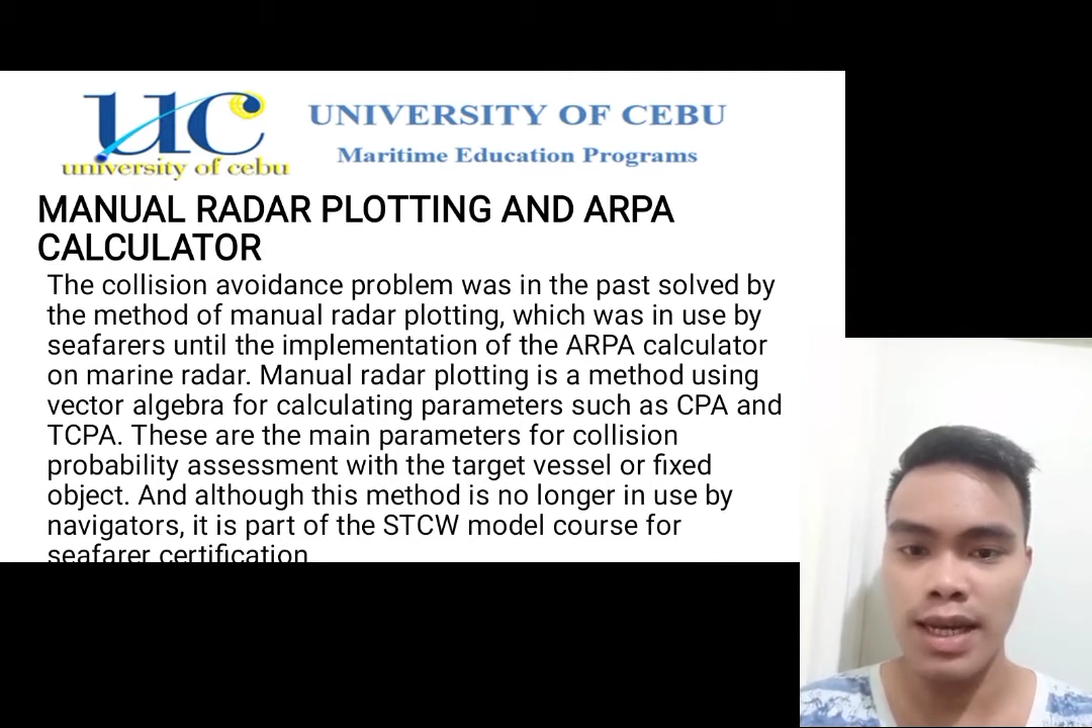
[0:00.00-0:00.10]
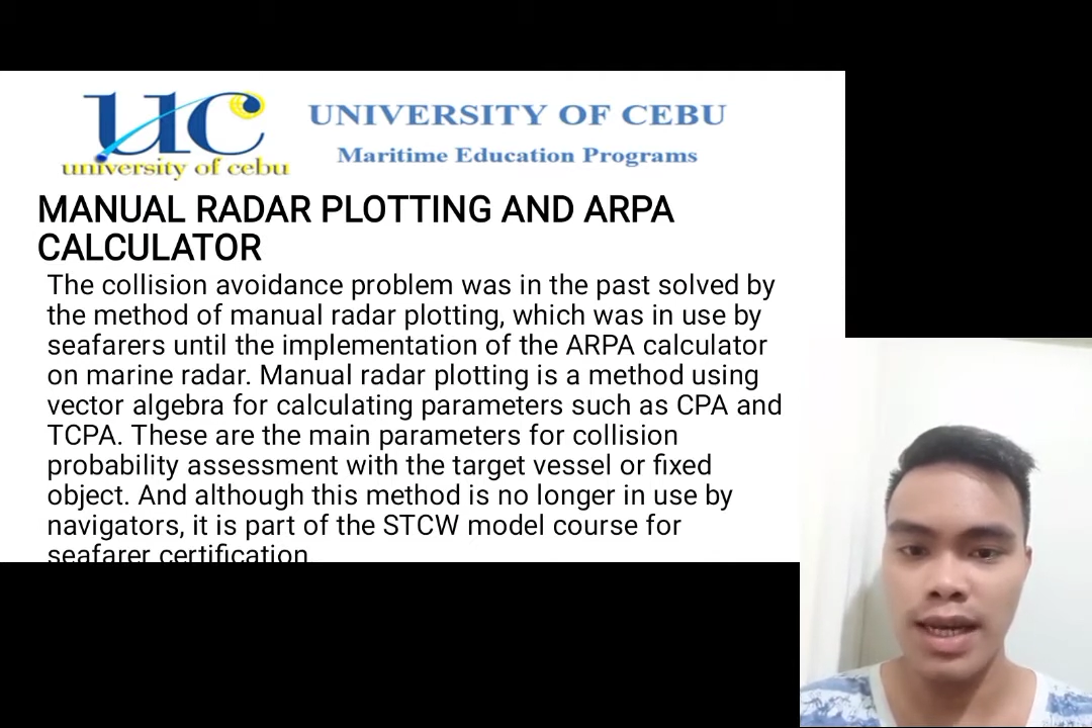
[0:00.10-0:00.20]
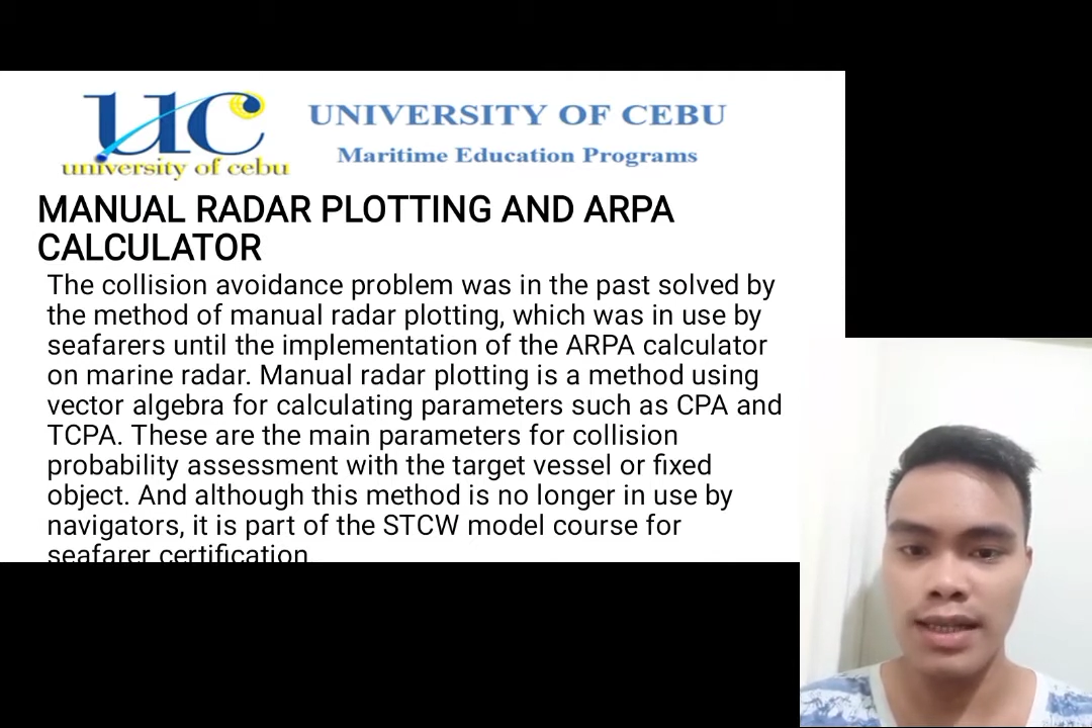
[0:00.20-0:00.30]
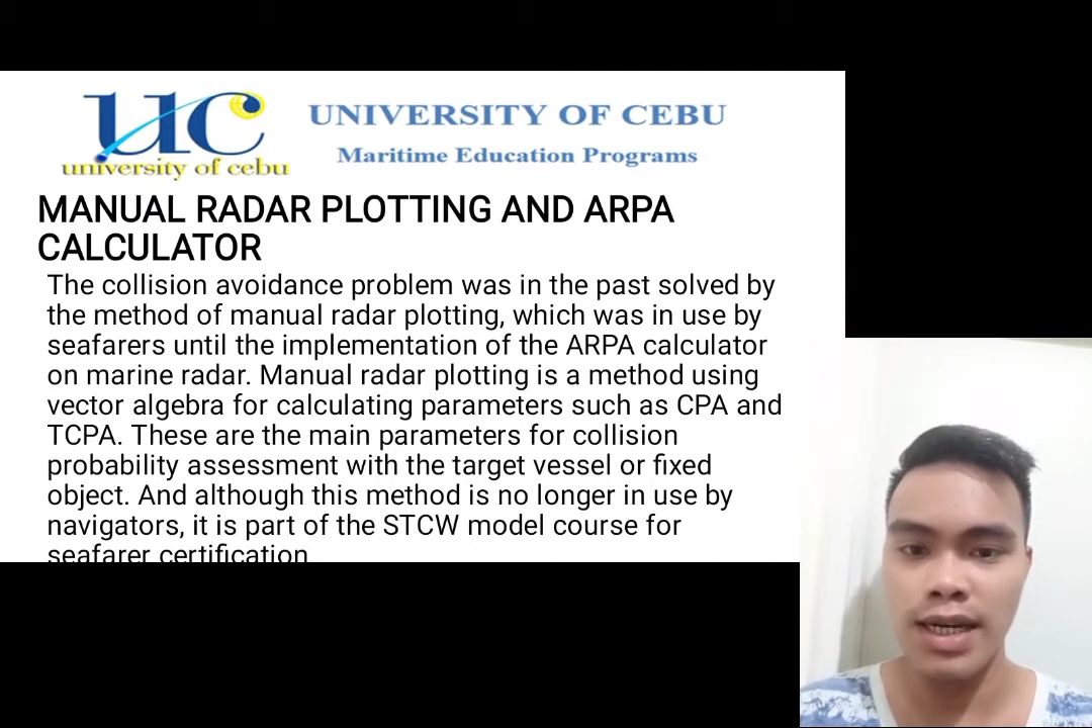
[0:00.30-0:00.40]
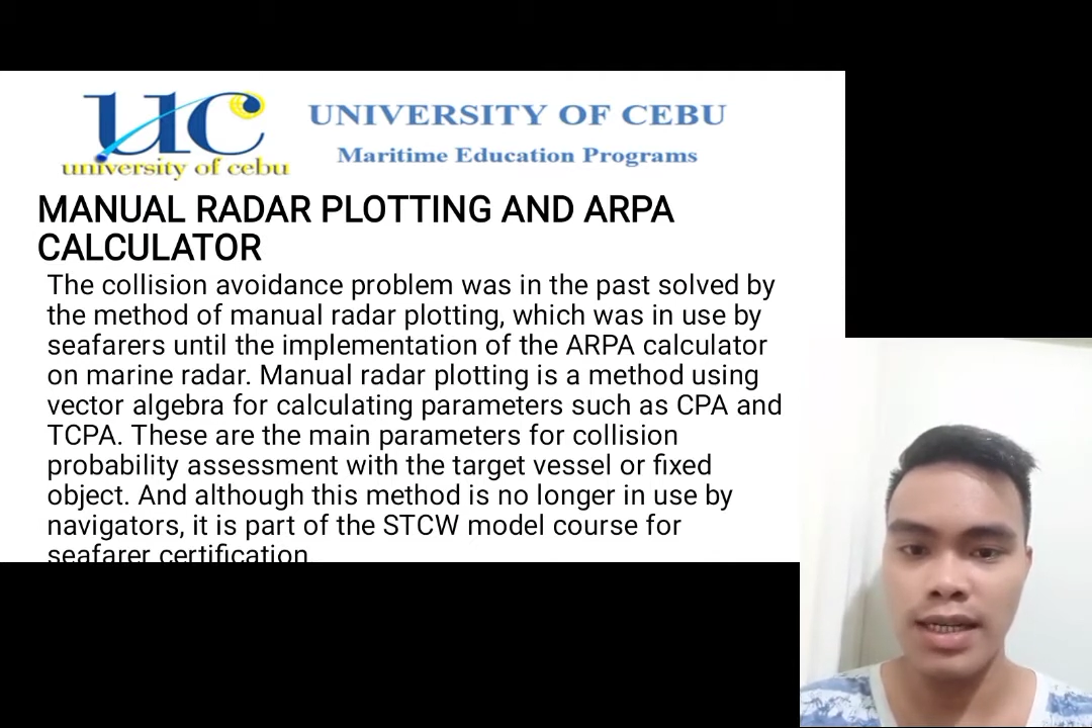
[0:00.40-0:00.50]

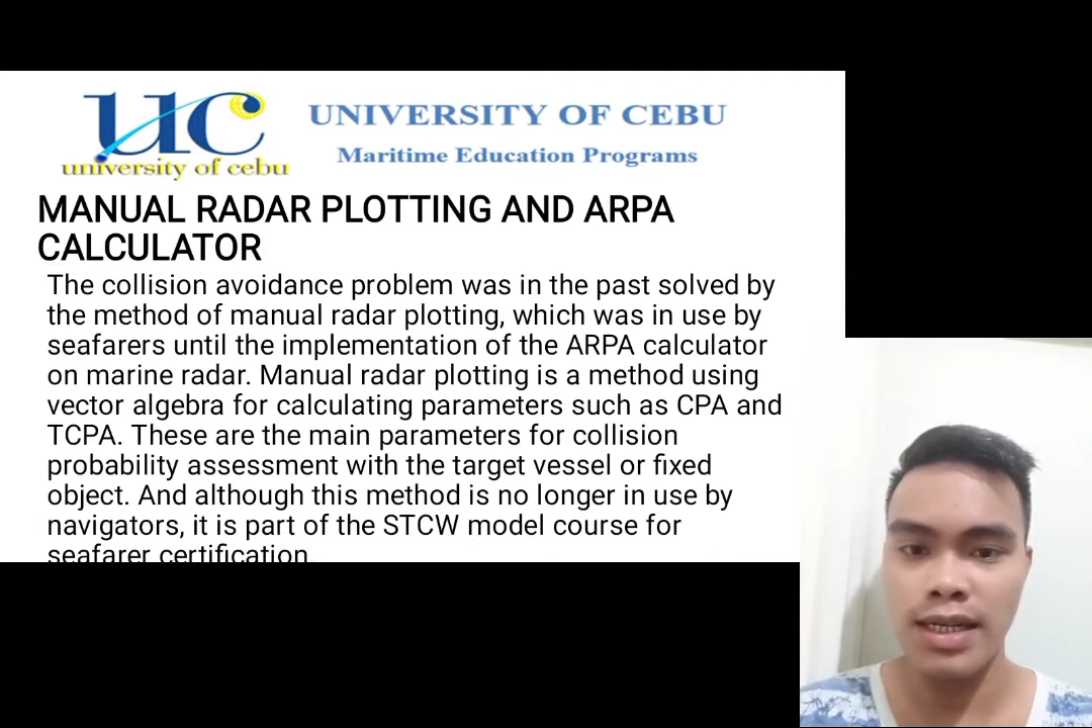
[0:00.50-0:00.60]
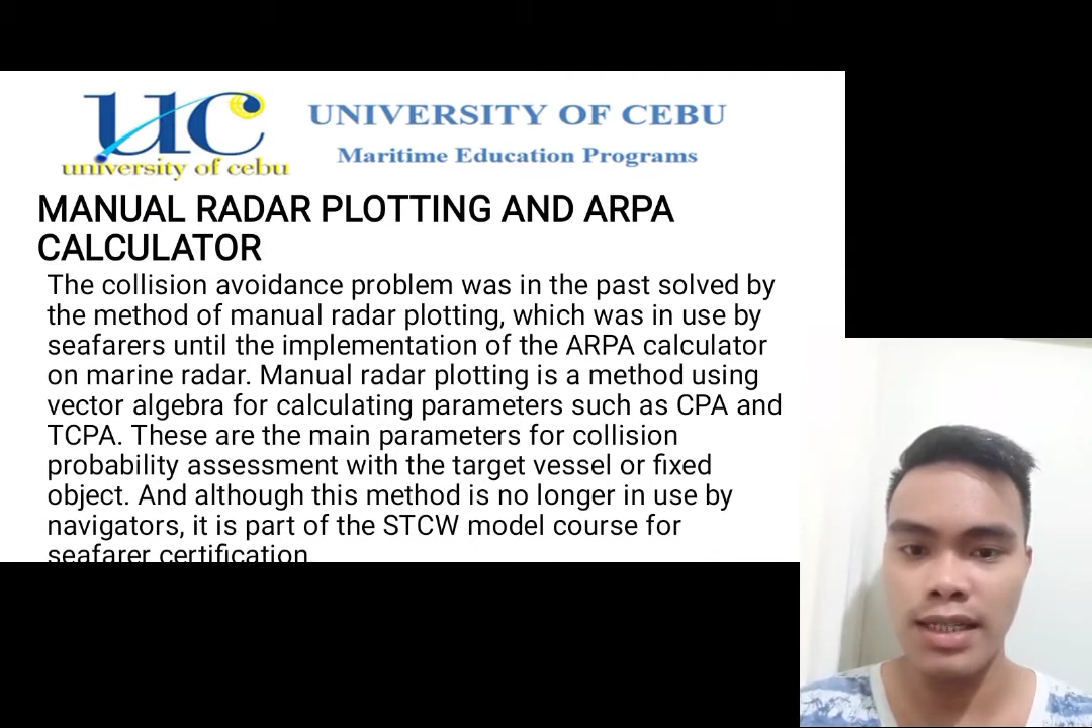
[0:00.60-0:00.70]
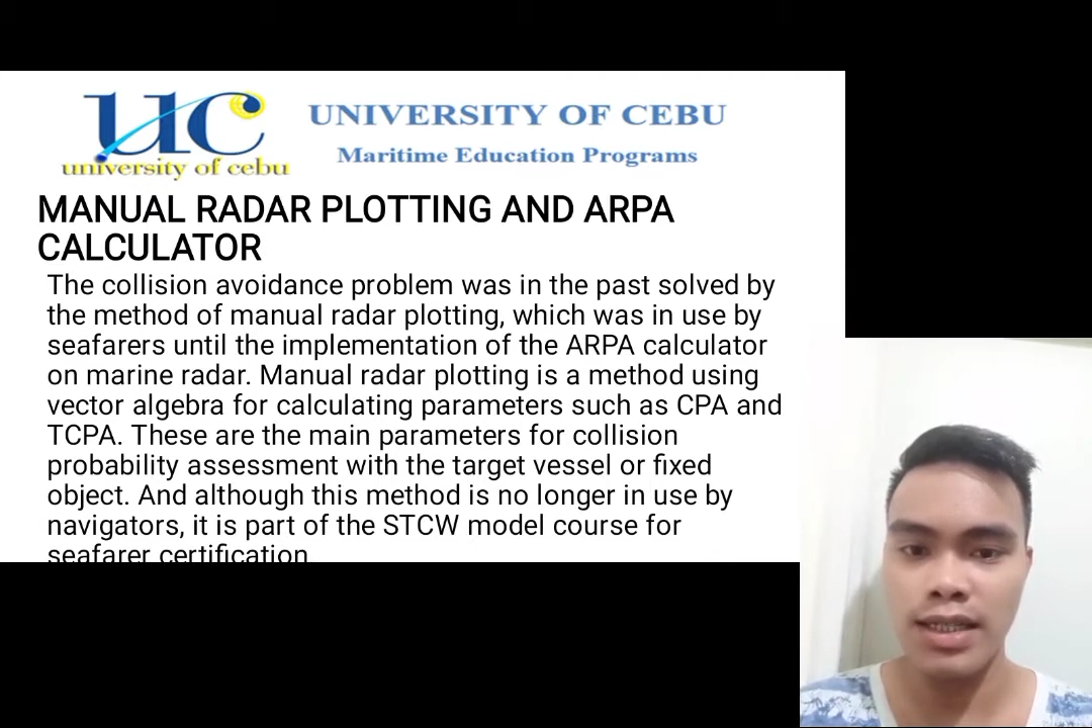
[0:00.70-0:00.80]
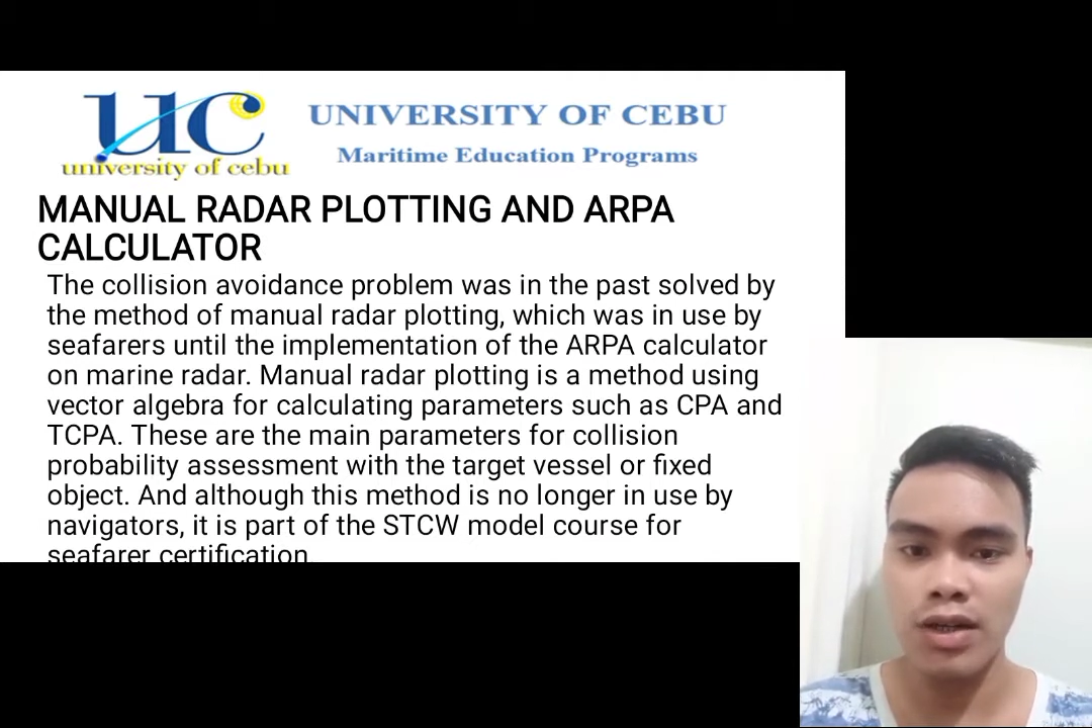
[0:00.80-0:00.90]
and target's